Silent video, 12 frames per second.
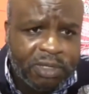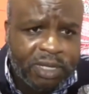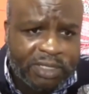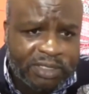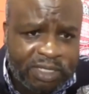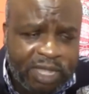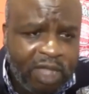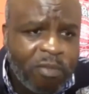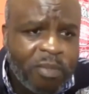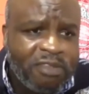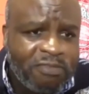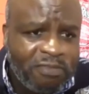I see how
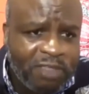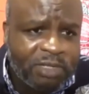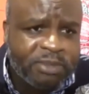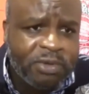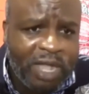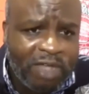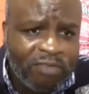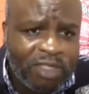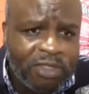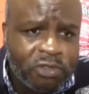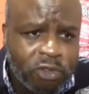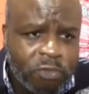many films you have in
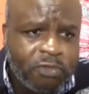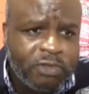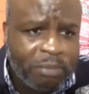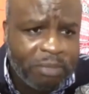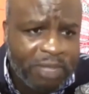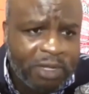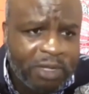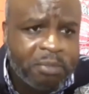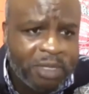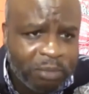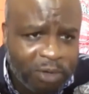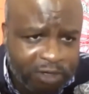YouTube on a million
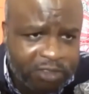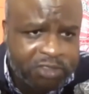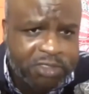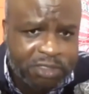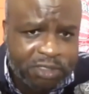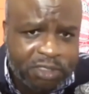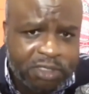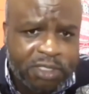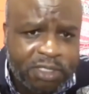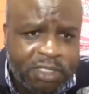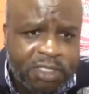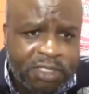men march.
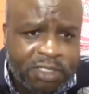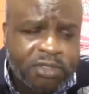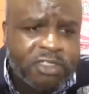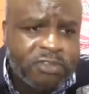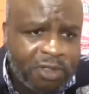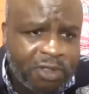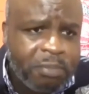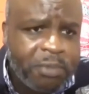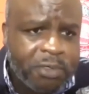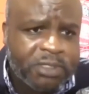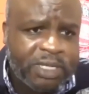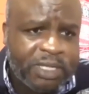So it's very
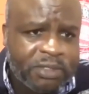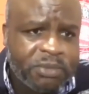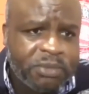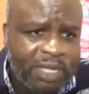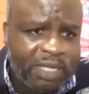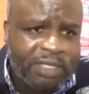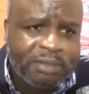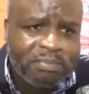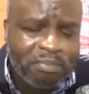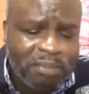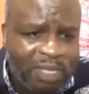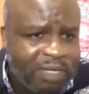important to get
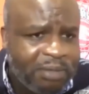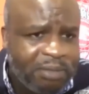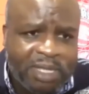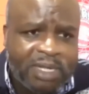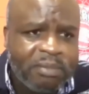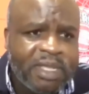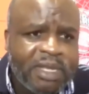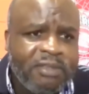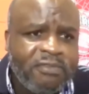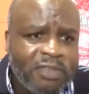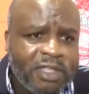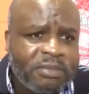many, many, many
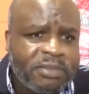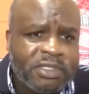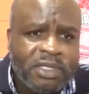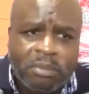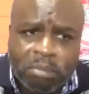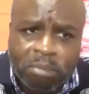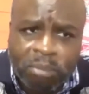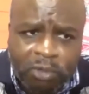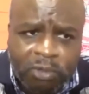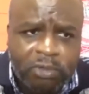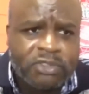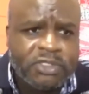films,
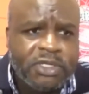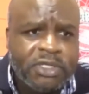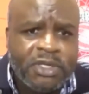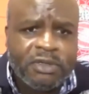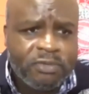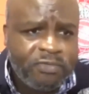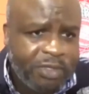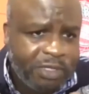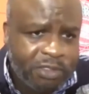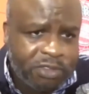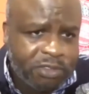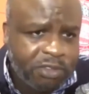books,
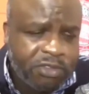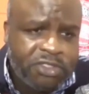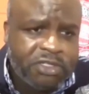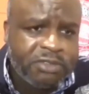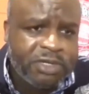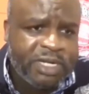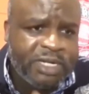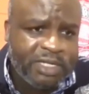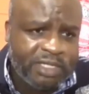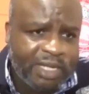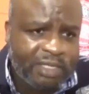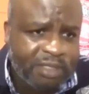because our children need
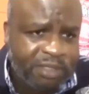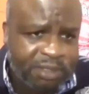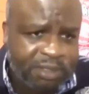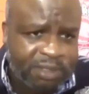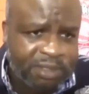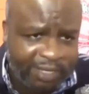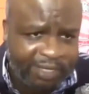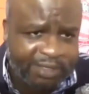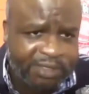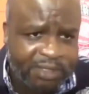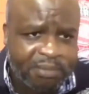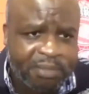that
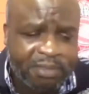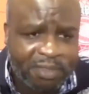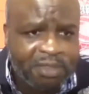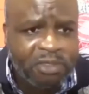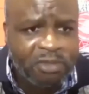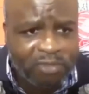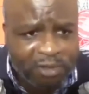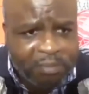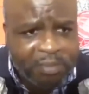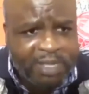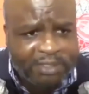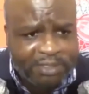legacy. Thank you very
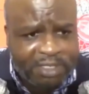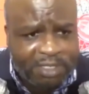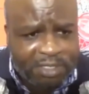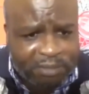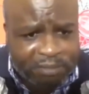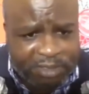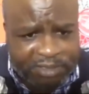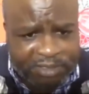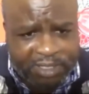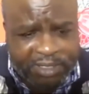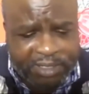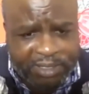much,
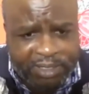Mr.